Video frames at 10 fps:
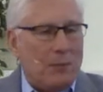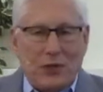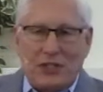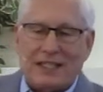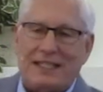
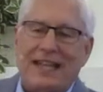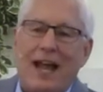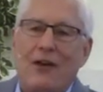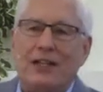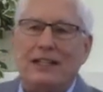push us
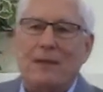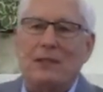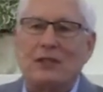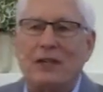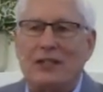down and
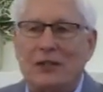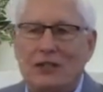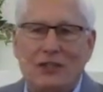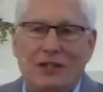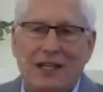demonstrate to
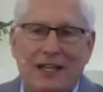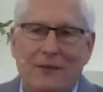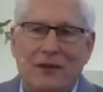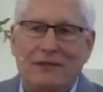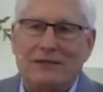us you can
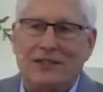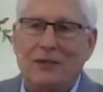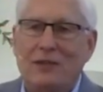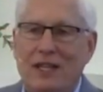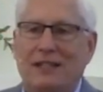never
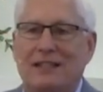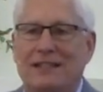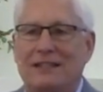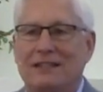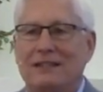do
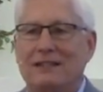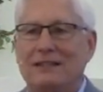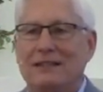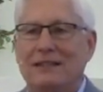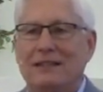this.
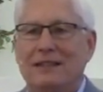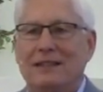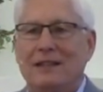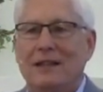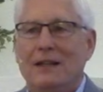
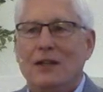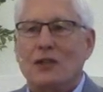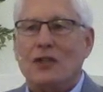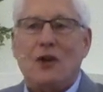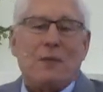
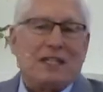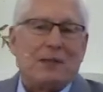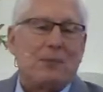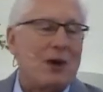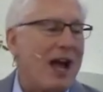So don't be
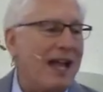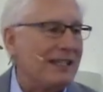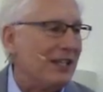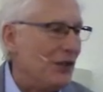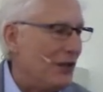
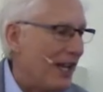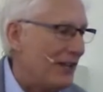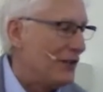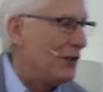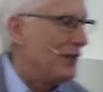surprised that you
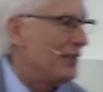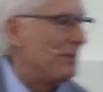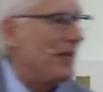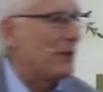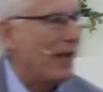can't do this.
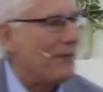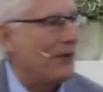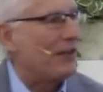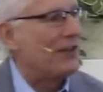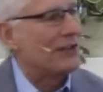Be
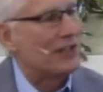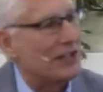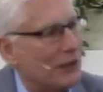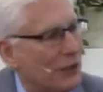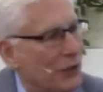grateful that there's a
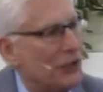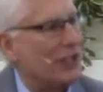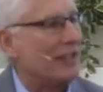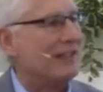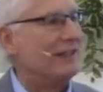
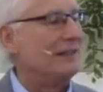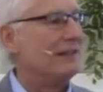solution